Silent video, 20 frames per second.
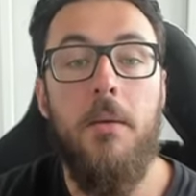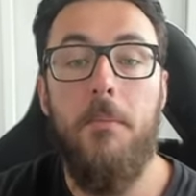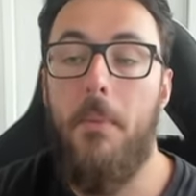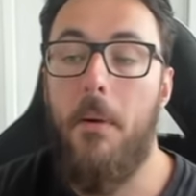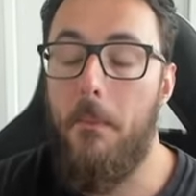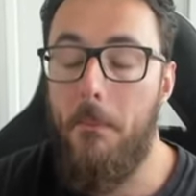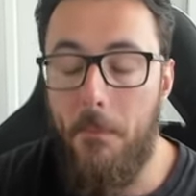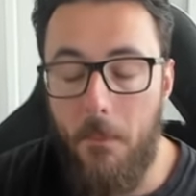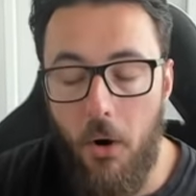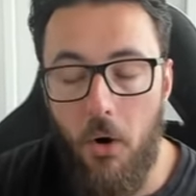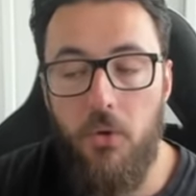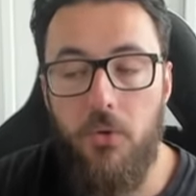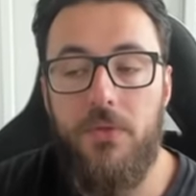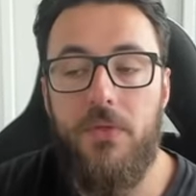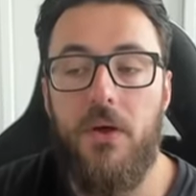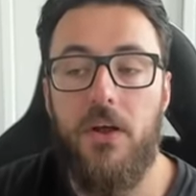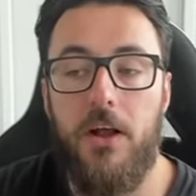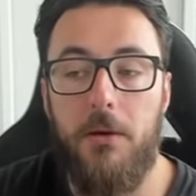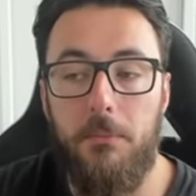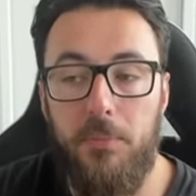But
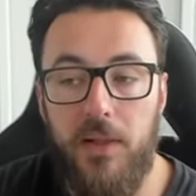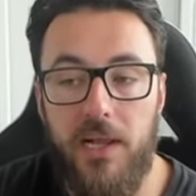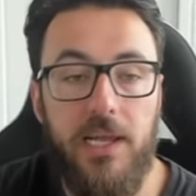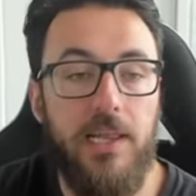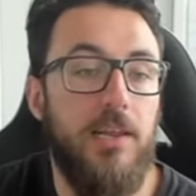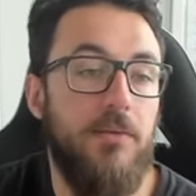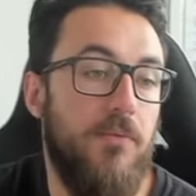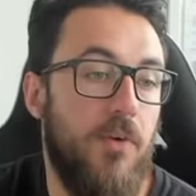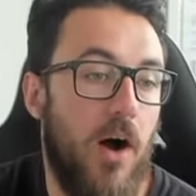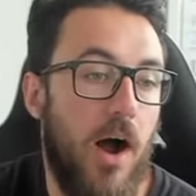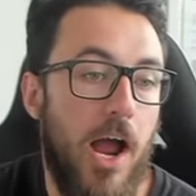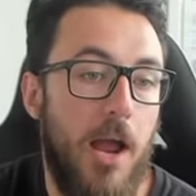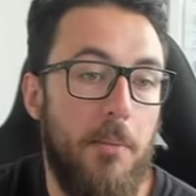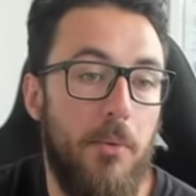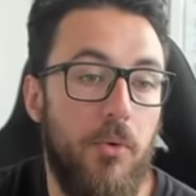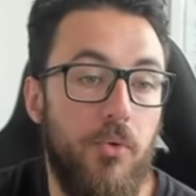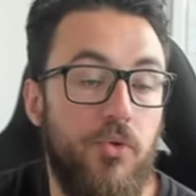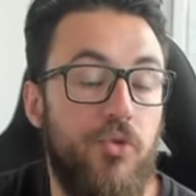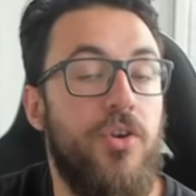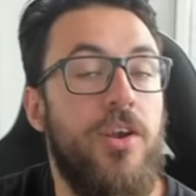both are completely
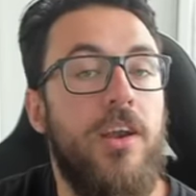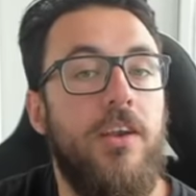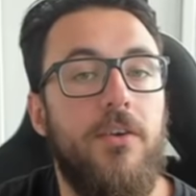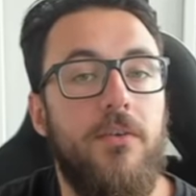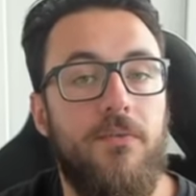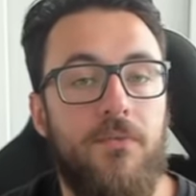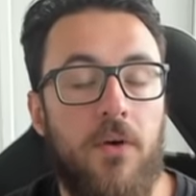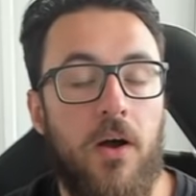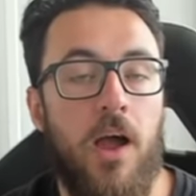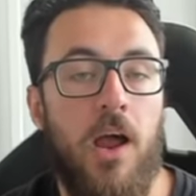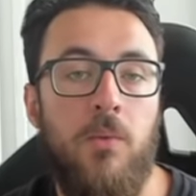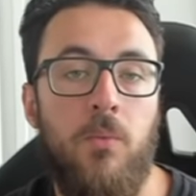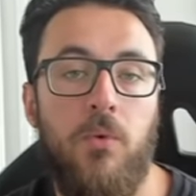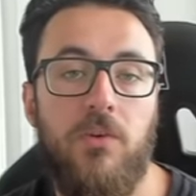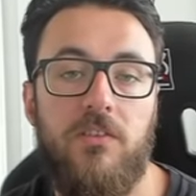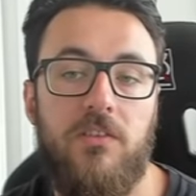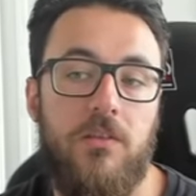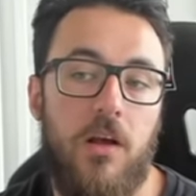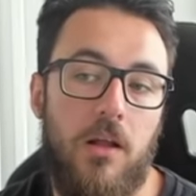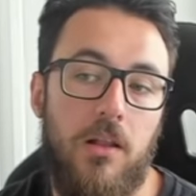viable. You need to find
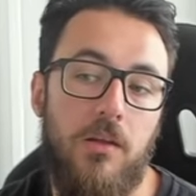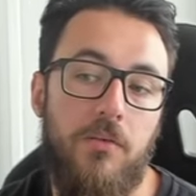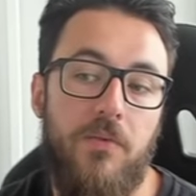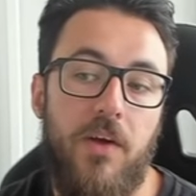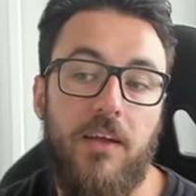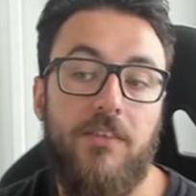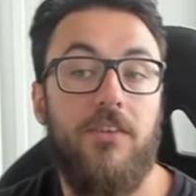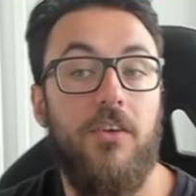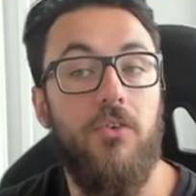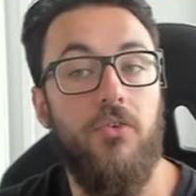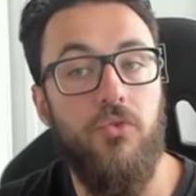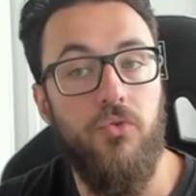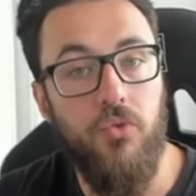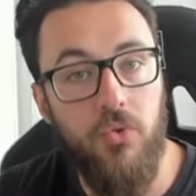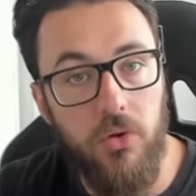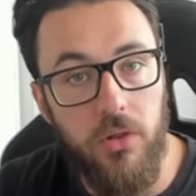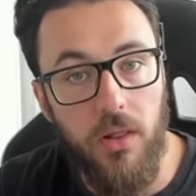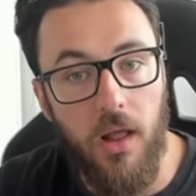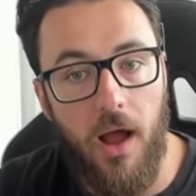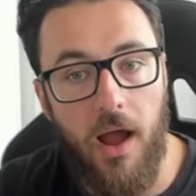what style of Vex
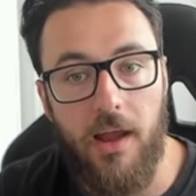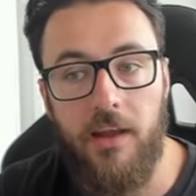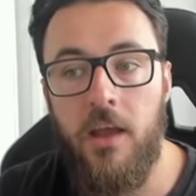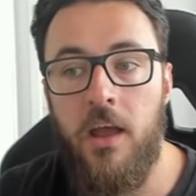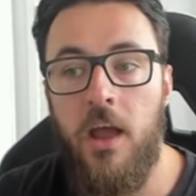you like